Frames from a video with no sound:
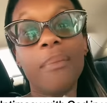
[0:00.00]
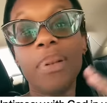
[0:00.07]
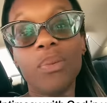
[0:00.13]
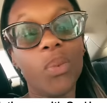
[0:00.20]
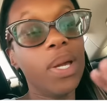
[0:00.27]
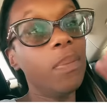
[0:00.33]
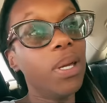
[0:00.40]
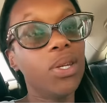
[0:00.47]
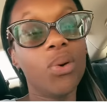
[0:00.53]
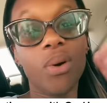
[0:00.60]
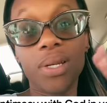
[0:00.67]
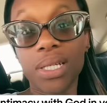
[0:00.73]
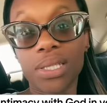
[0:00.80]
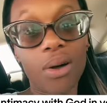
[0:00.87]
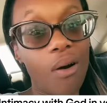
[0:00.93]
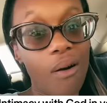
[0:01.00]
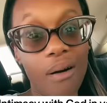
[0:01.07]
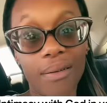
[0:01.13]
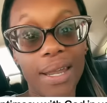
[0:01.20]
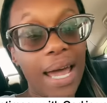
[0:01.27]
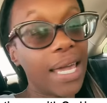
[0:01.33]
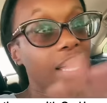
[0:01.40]
We've been doing this all
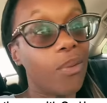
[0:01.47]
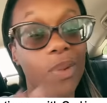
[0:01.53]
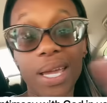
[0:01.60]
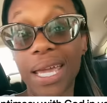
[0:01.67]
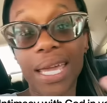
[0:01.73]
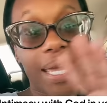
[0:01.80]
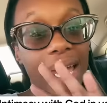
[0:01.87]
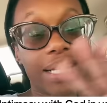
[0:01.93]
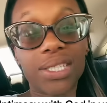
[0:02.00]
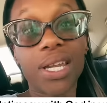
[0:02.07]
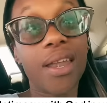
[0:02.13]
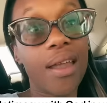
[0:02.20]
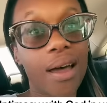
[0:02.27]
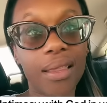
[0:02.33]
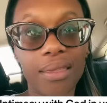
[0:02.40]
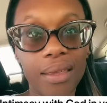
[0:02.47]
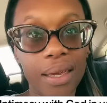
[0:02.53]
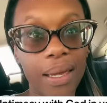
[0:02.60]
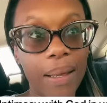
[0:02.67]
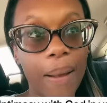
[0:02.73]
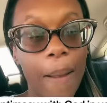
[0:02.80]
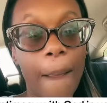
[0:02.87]
night and we ain't catch
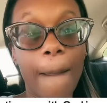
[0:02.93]
nothing.